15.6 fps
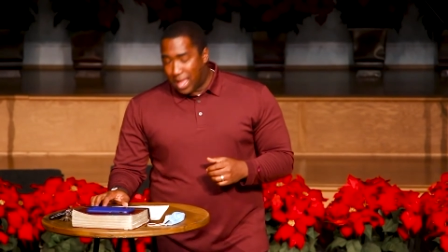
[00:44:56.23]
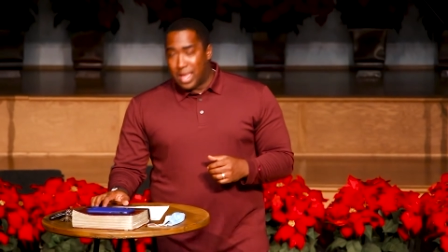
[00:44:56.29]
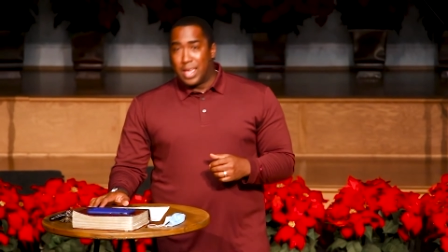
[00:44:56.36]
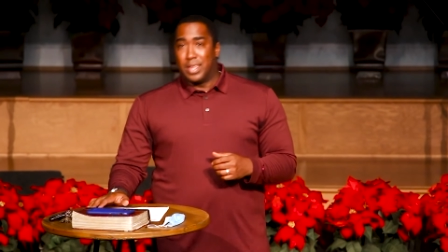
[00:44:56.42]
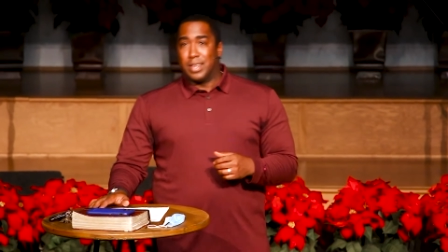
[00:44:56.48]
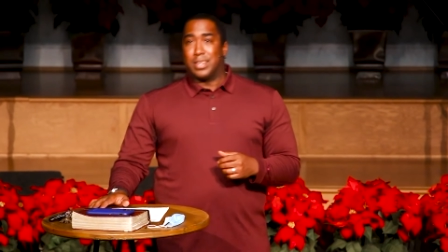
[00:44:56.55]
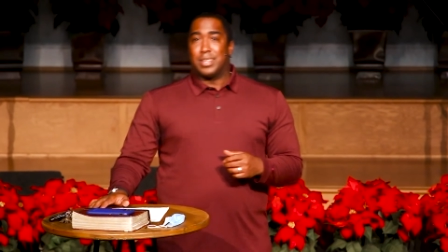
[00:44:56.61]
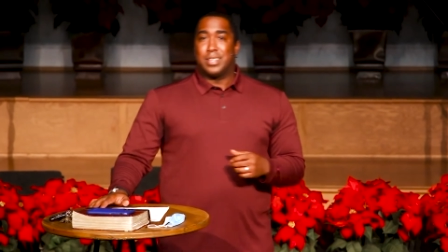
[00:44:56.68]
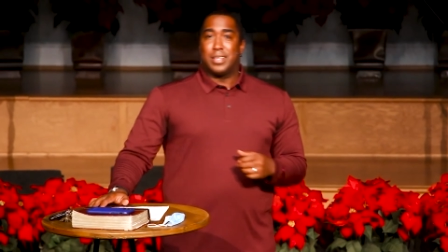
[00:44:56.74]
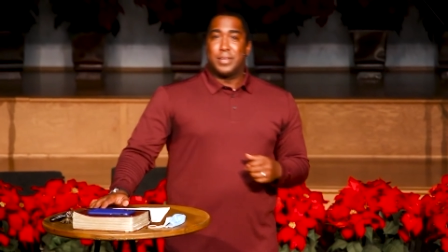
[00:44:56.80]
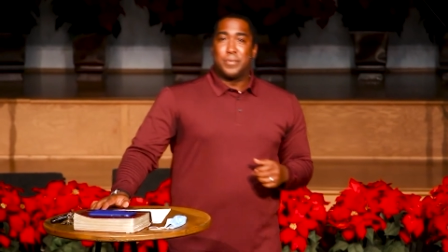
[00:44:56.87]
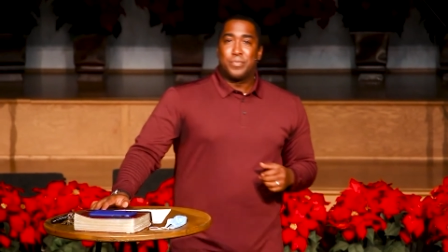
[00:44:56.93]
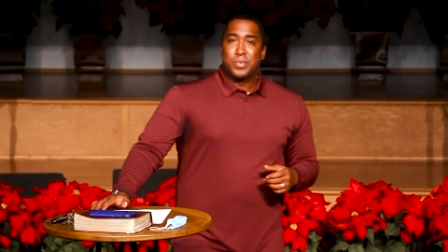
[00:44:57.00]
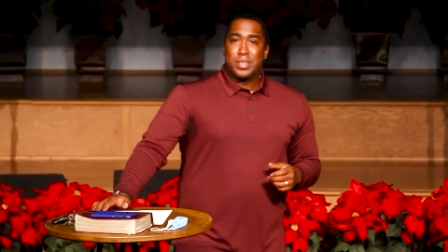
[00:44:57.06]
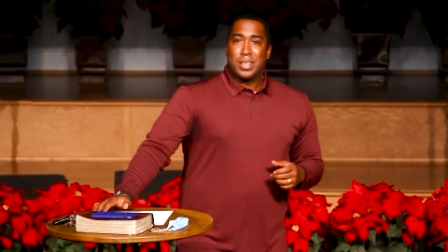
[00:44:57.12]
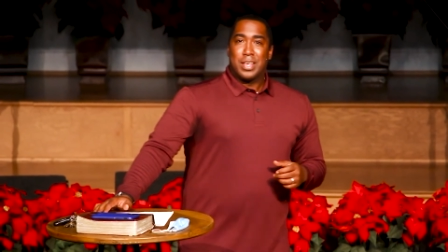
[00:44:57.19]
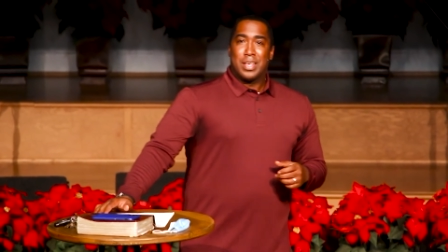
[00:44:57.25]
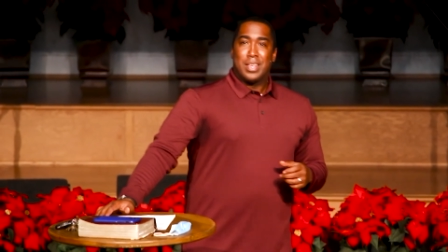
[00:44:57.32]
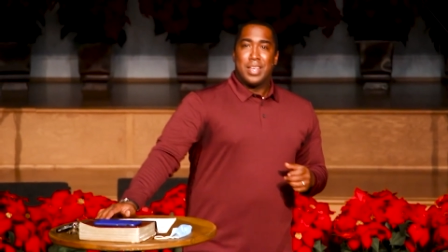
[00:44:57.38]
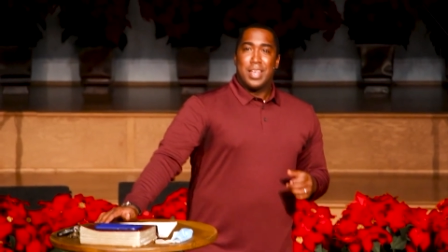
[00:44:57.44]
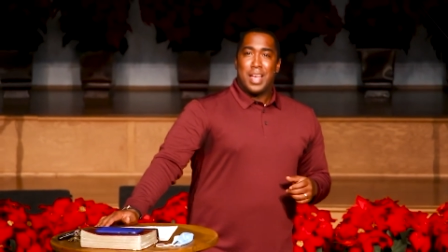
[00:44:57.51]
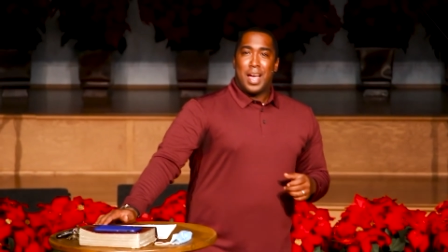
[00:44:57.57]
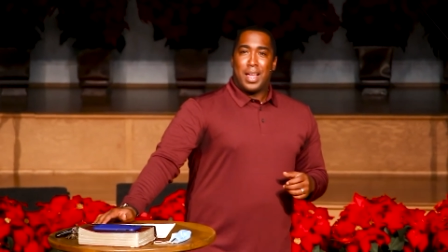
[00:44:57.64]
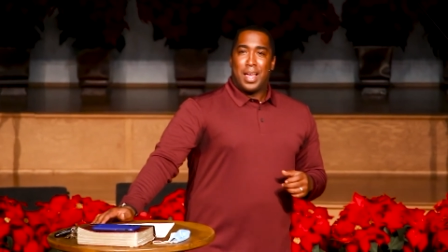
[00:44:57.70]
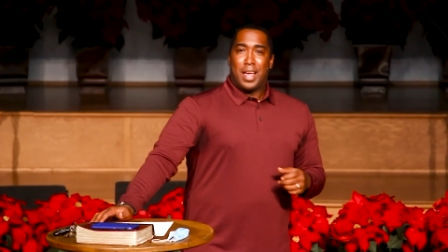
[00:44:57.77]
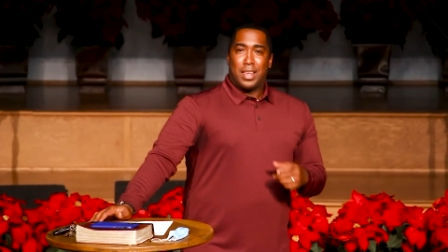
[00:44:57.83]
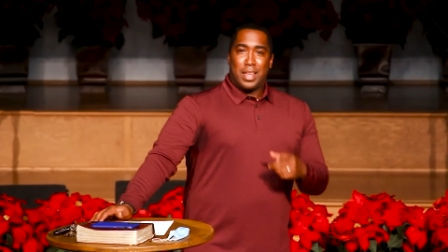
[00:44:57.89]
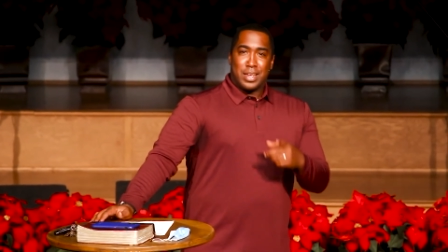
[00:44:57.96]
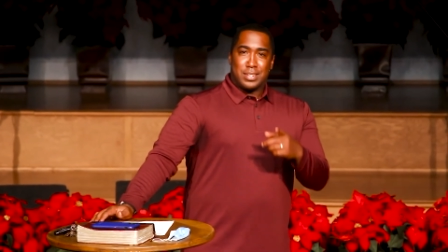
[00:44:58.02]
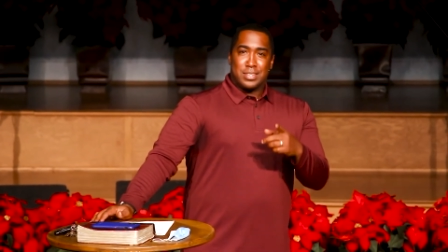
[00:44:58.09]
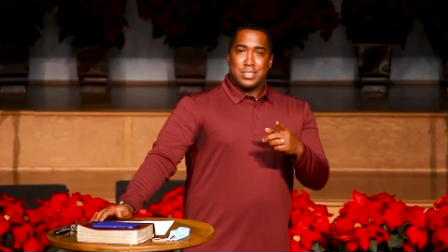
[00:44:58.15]
And I,
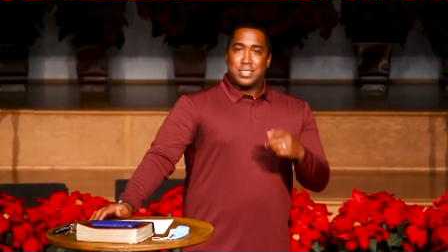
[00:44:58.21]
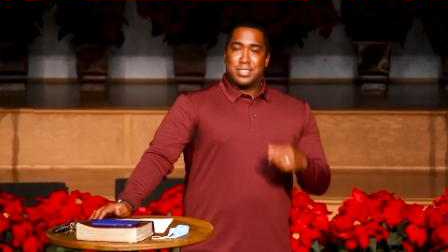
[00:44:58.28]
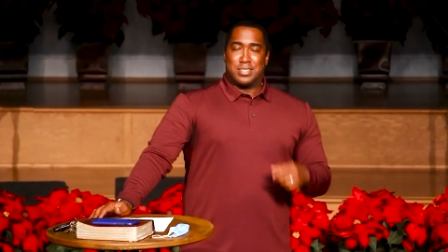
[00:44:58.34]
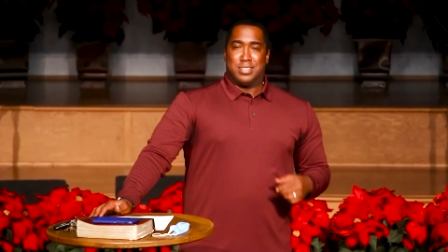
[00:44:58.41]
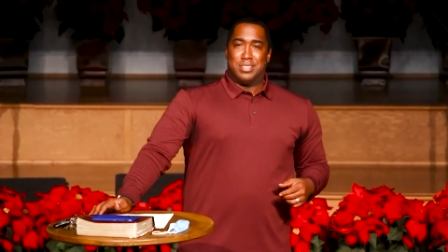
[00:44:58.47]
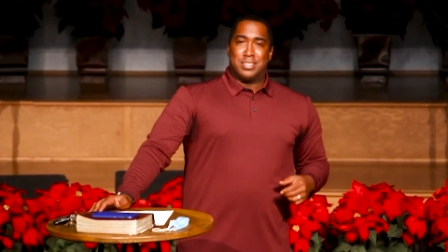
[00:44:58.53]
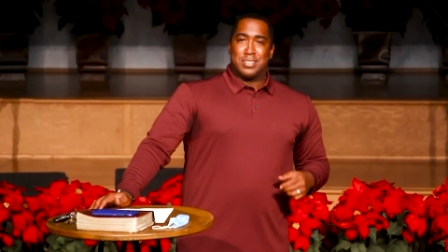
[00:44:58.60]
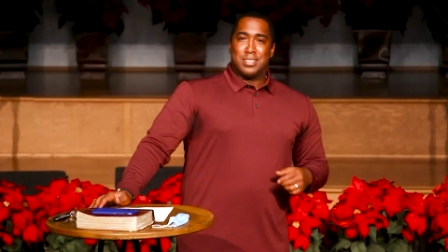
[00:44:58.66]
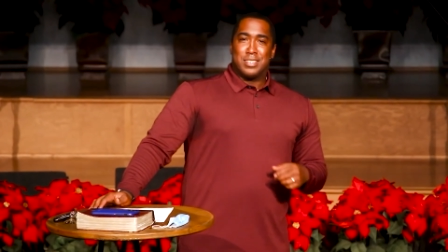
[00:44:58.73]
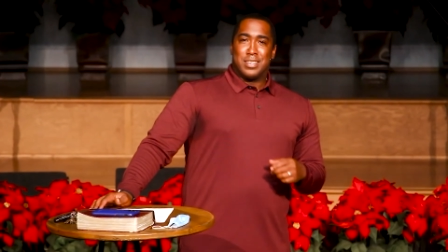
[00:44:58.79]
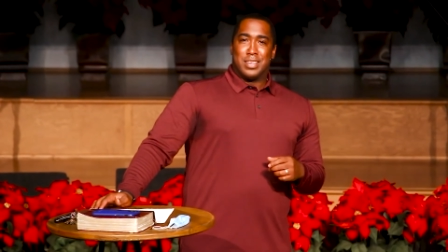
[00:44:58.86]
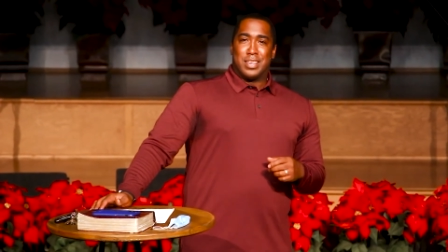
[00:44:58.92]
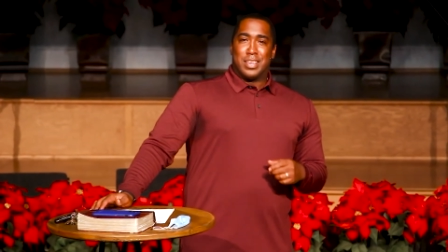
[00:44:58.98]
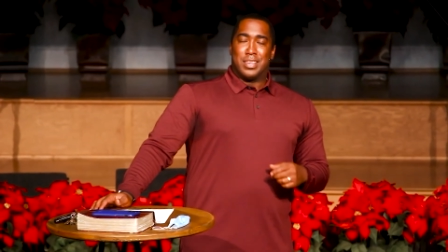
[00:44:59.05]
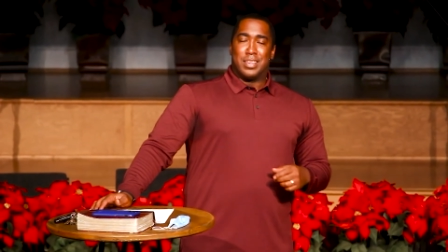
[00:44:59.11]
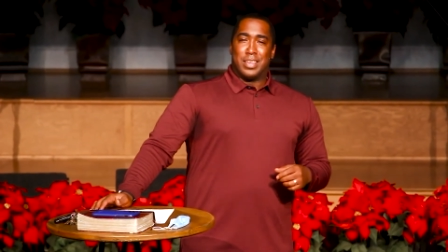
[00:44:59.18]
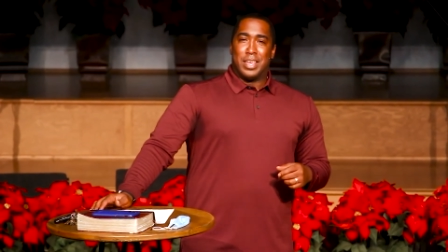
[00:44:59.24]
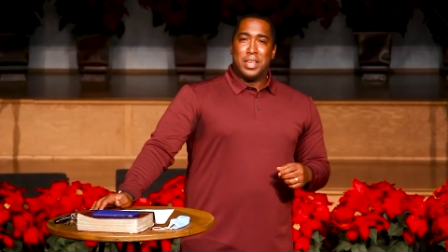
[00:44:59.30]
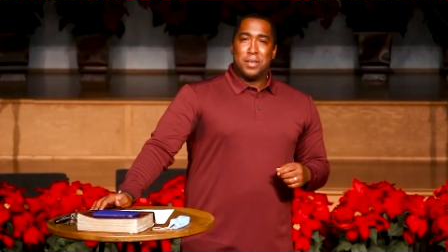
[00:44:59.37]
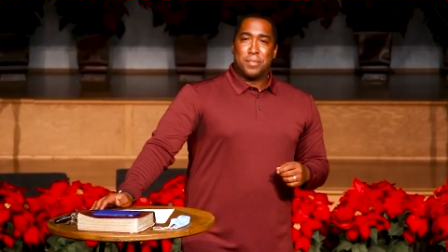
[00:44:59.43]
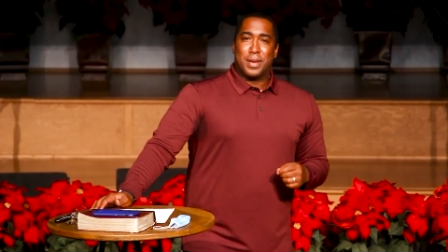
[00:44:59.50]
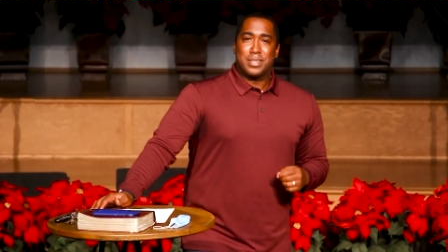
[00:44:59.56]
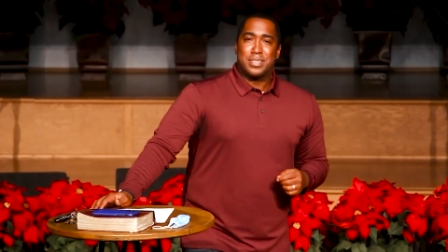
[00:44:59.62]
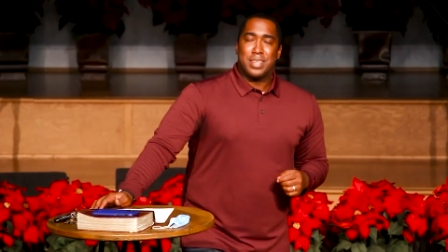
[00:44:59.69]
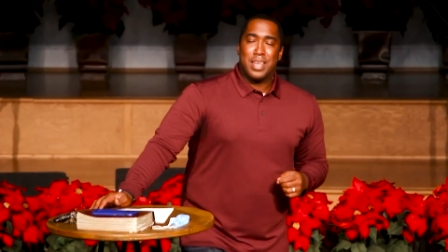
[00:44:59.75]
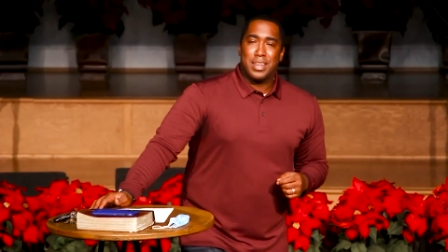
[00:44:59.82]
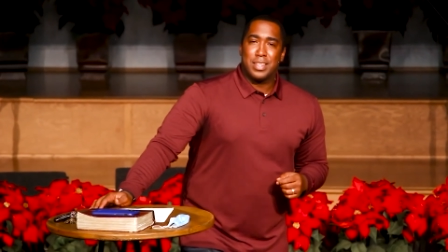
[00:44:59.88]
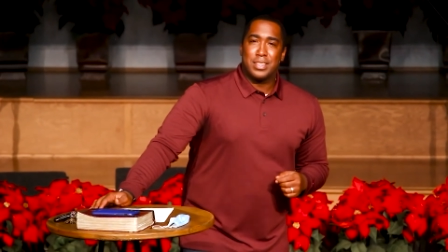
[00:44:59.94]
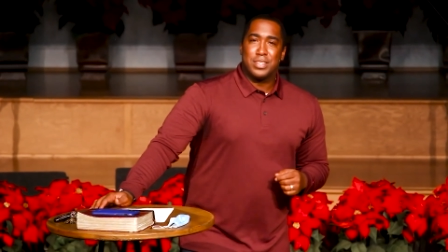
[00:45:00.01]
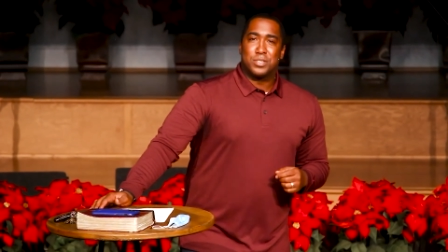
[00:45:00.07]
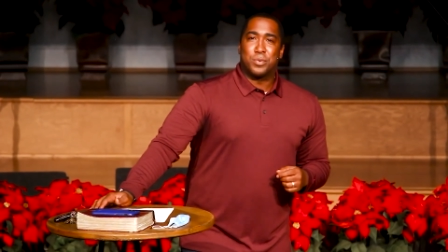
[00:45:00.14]
I like to just end by
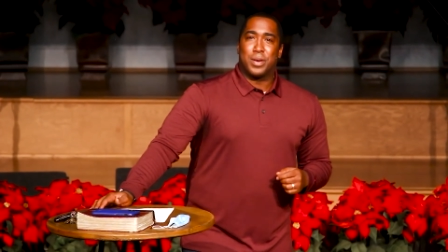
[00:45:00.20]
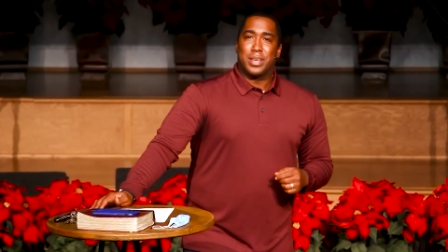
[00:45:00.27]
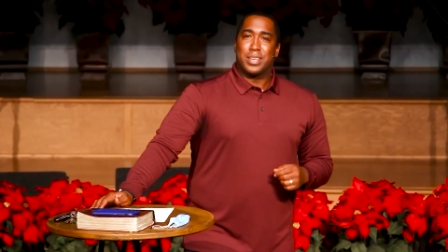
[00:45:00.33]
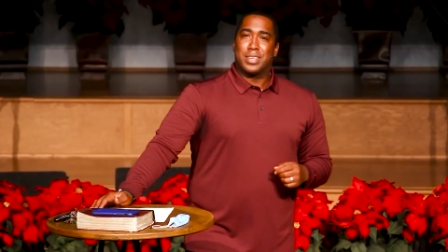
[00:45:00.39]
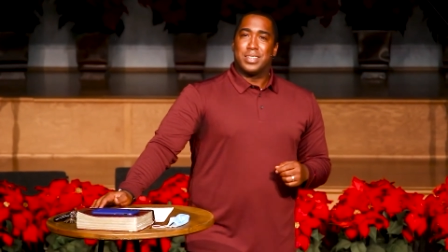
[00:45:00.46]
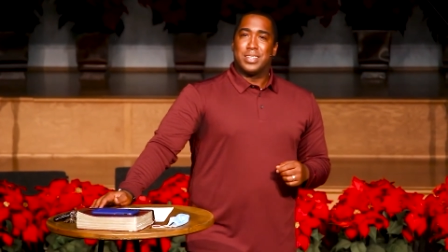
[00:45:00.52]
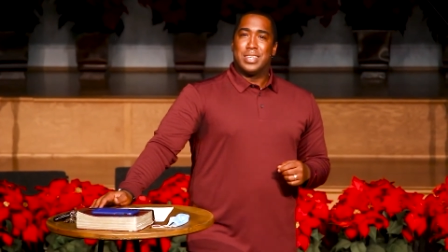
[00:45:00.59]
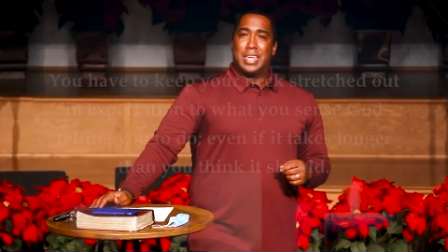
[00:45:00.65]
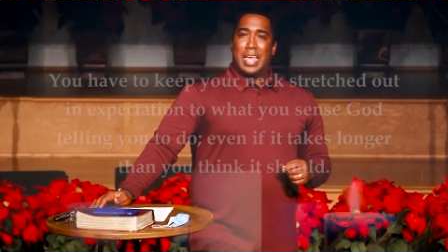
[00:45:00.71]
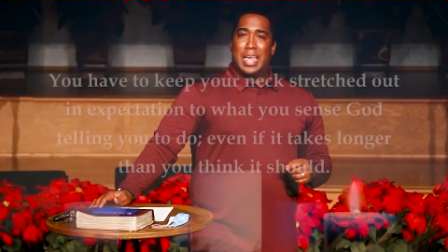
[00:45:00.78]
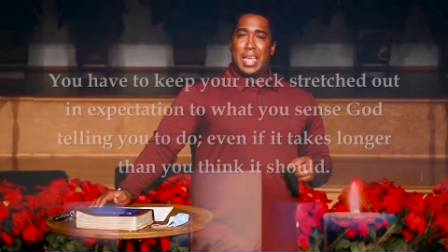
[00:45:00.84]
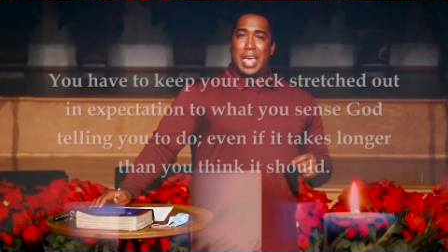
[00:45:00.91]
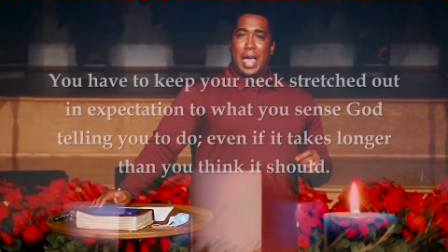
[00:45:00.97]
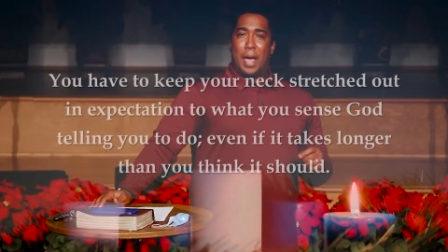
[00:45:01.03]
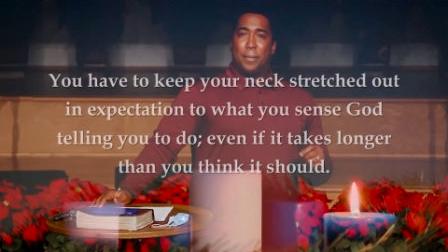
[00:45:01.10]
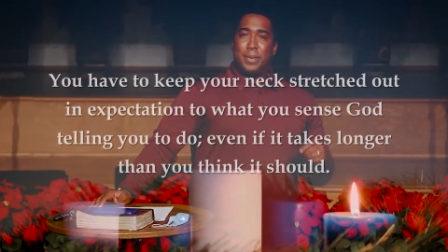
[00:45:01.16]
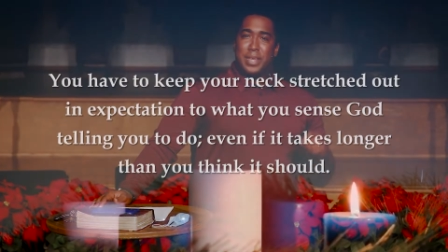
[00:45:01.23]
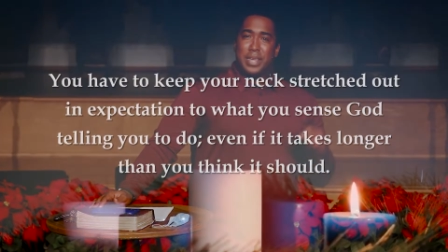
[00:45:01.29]
saying it this way I